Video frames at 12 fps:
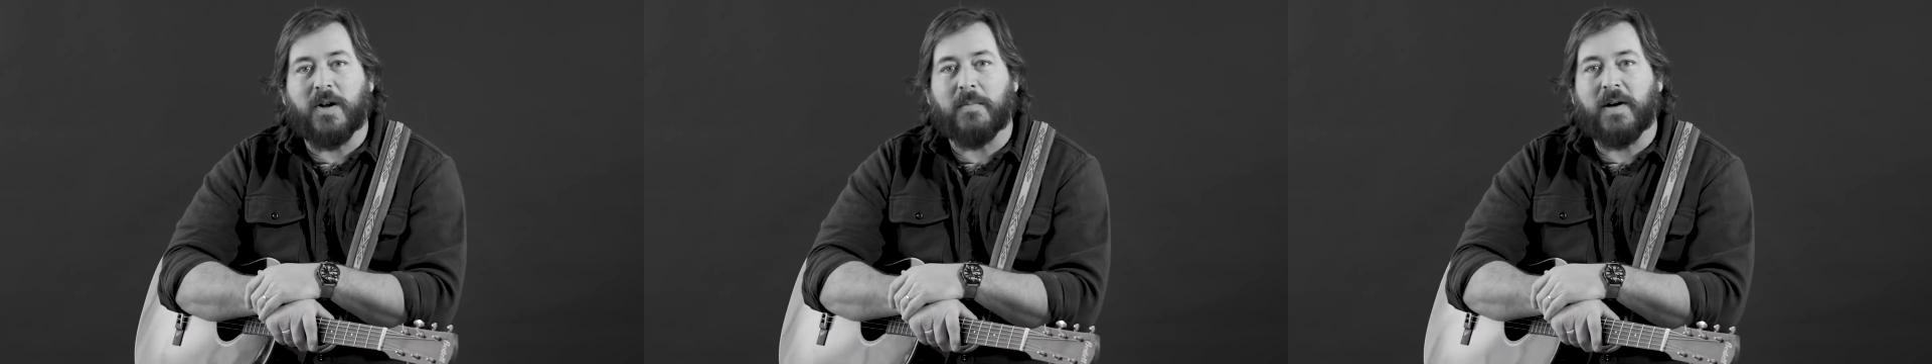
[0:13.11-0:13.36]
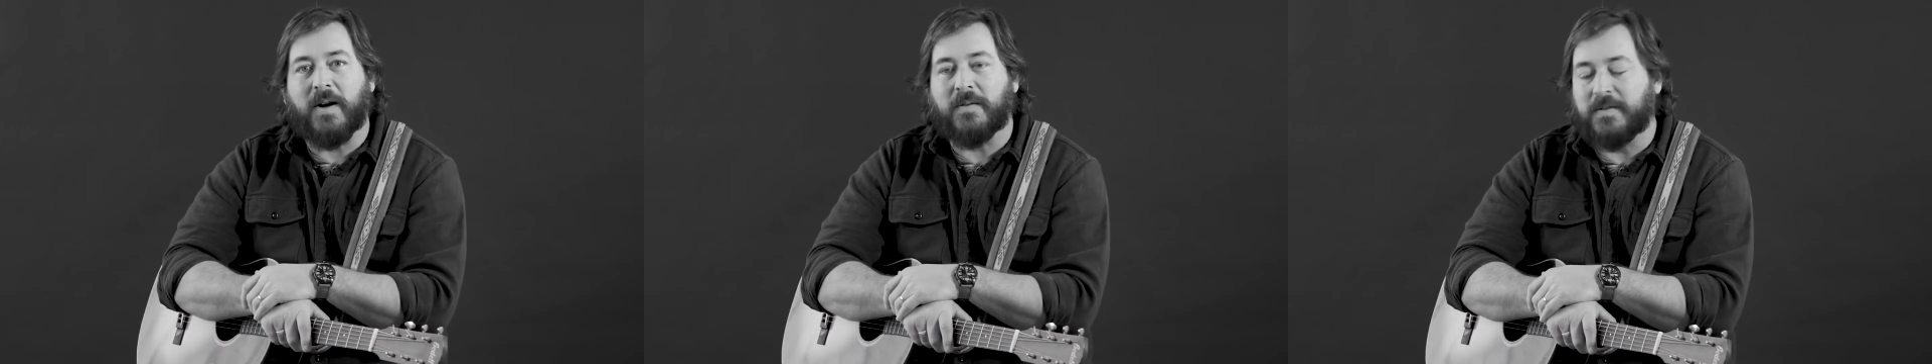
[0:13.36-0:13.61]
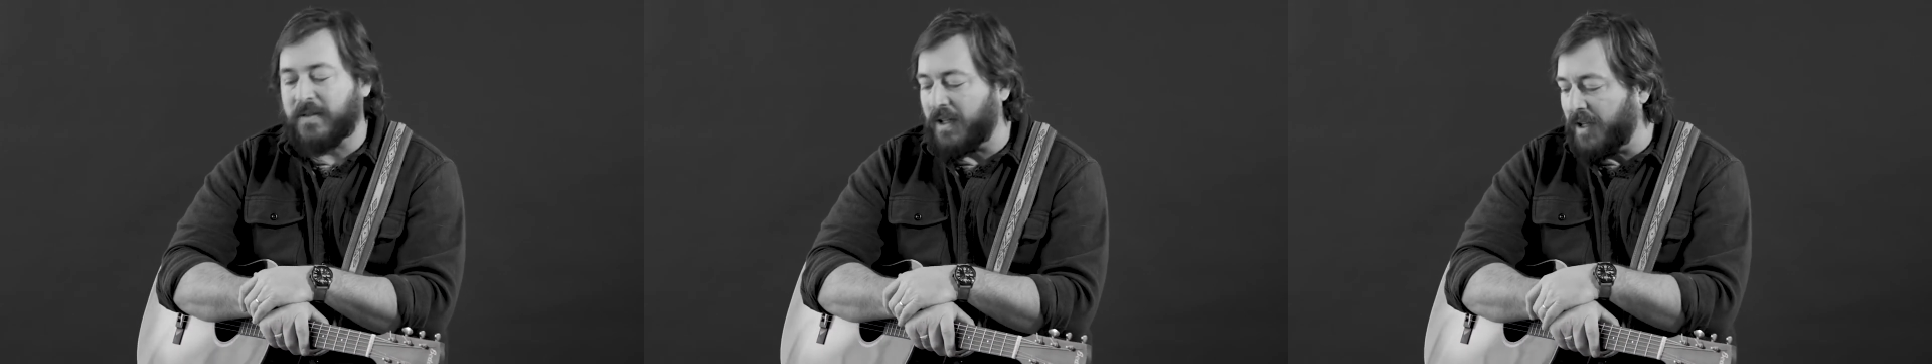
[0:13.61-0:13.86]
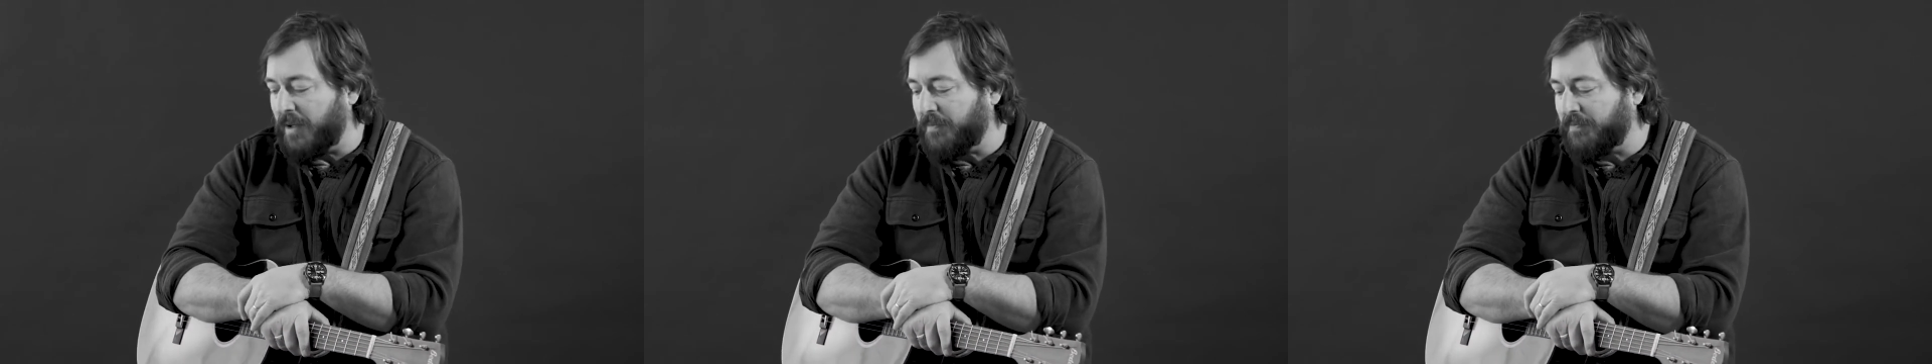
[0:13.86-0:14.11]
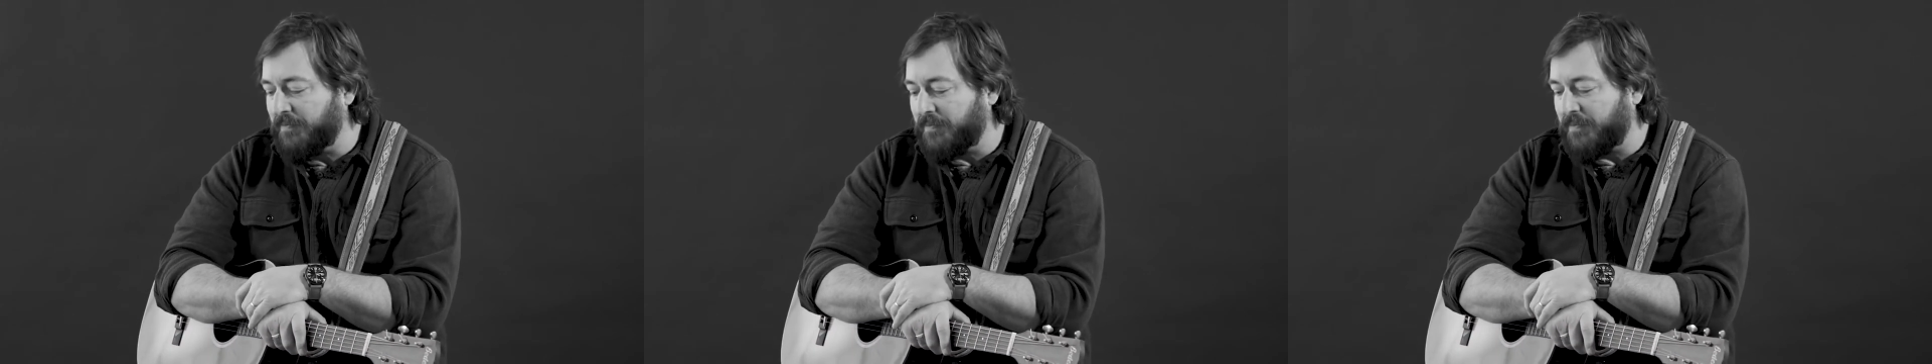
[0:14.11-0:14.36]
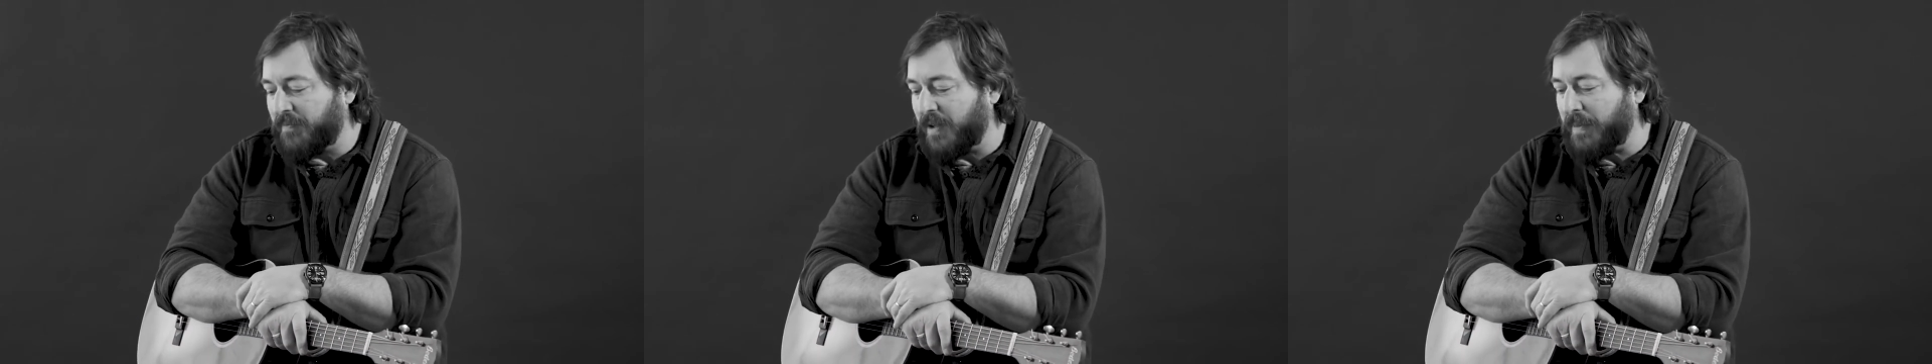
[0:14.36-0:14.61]
about the
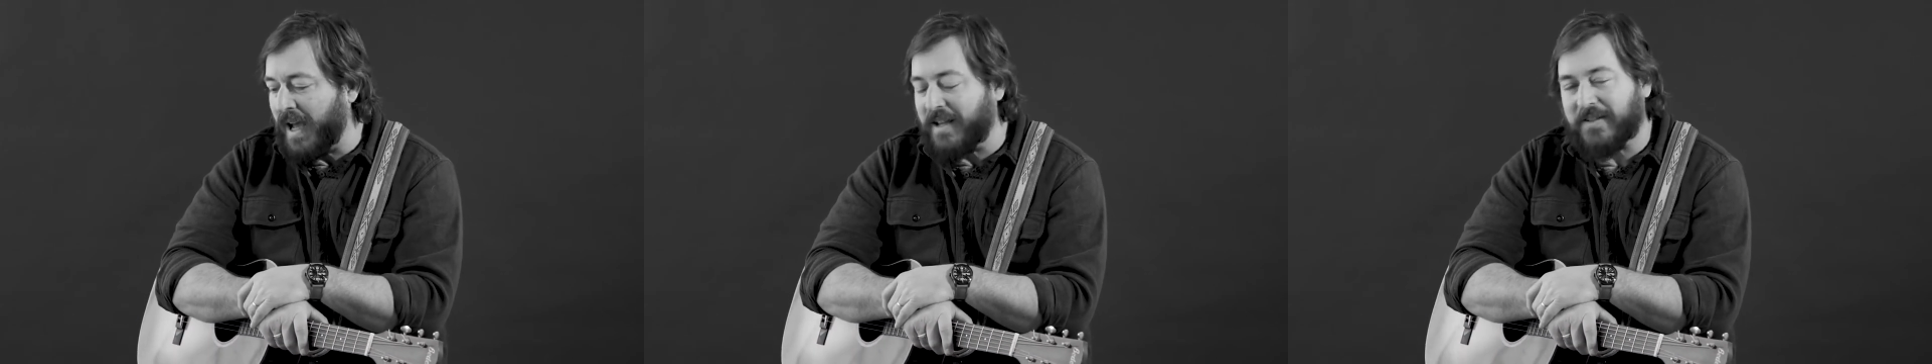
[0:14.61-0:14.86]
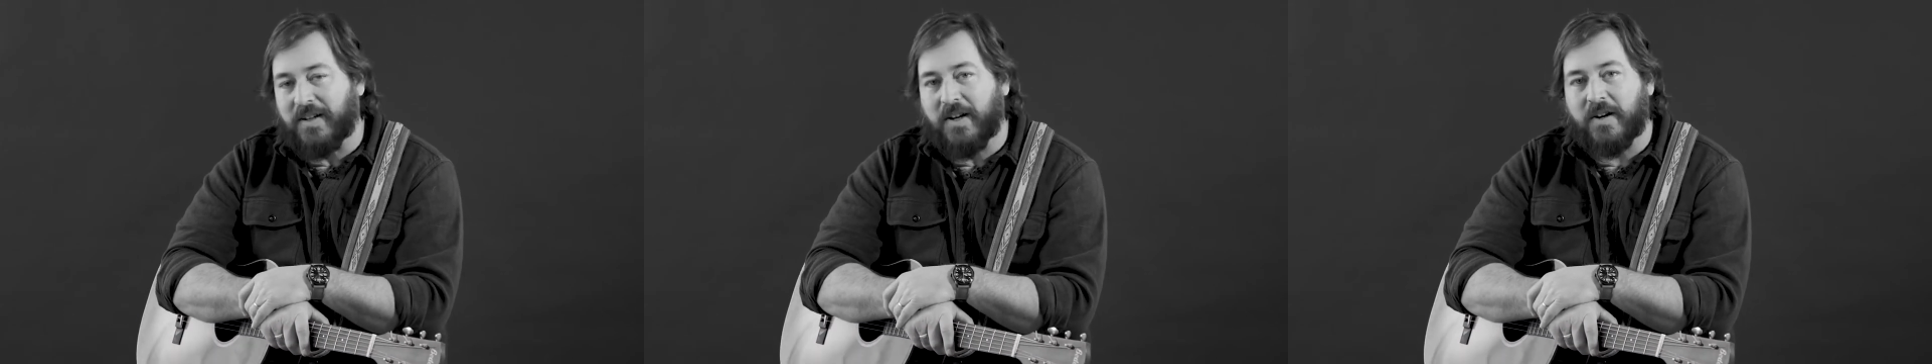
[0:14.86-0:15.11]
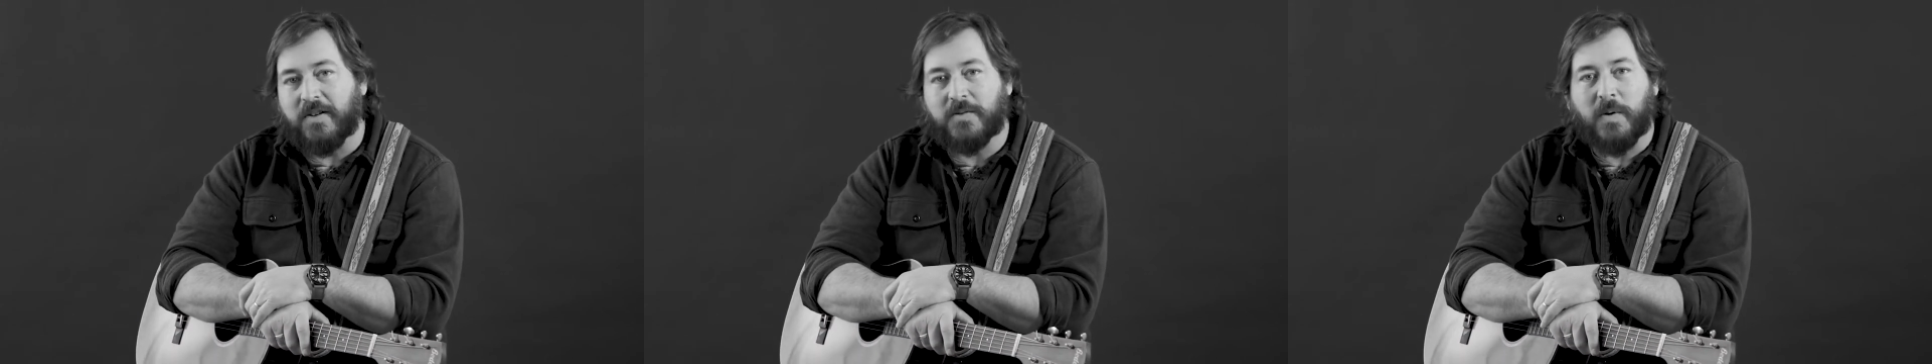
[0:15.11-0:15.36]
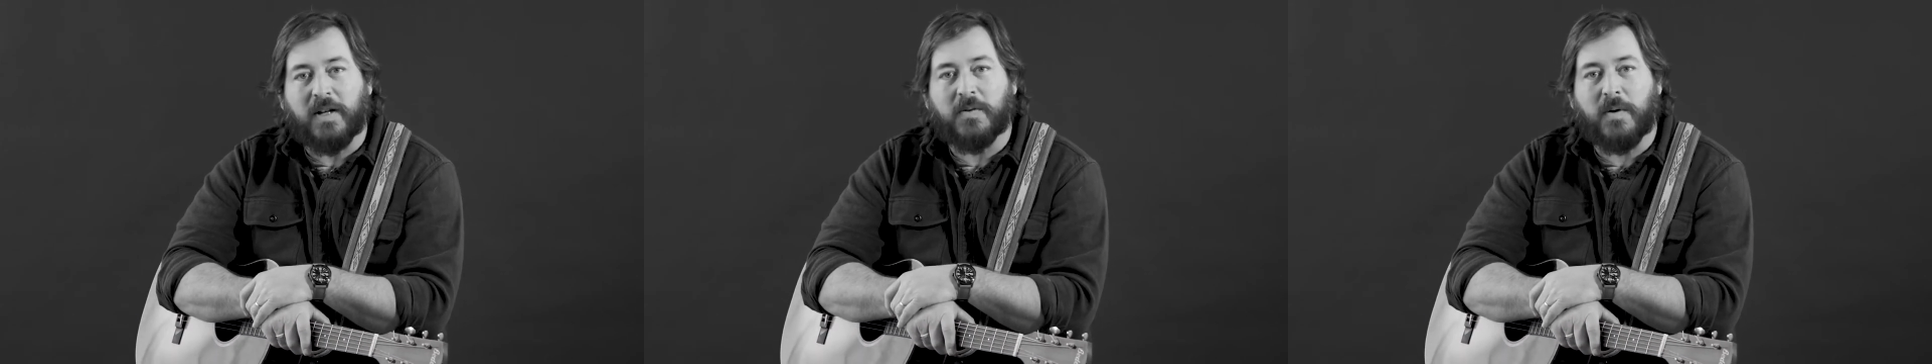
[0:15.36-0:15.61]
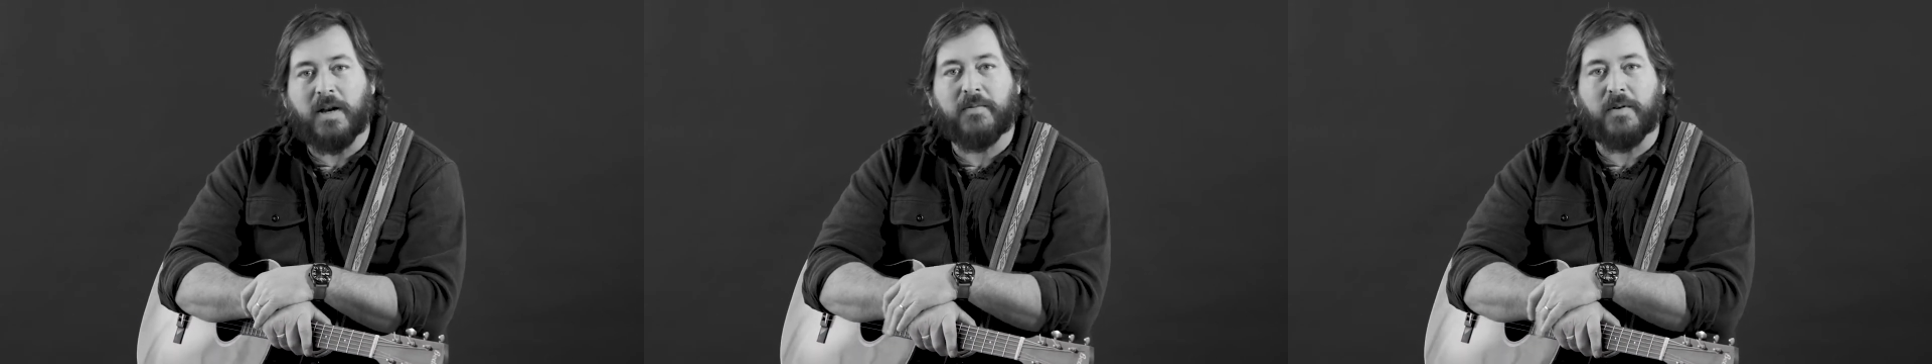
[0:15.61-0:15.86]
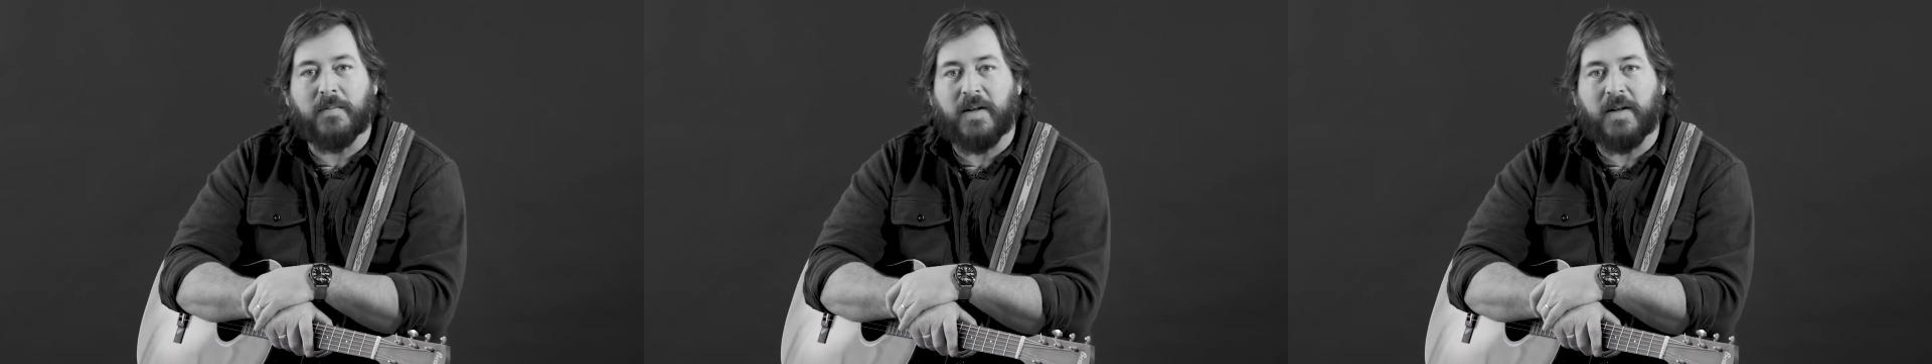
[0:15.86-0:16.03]
past year, 2020 for